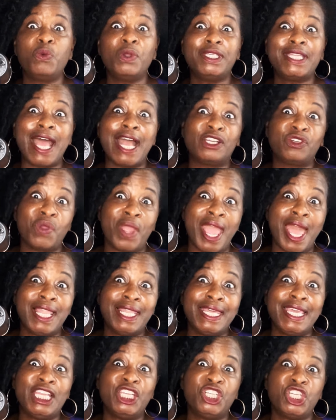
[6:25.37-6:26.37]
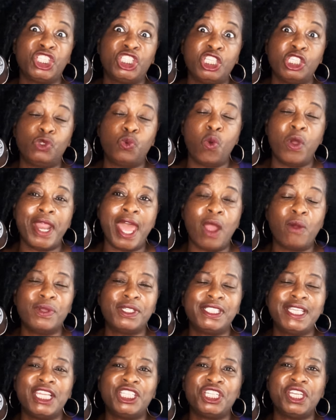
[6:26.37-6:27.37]
with Doctor Ali in just this one hour
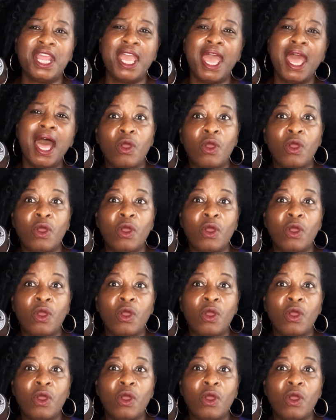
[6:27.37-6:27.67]
session.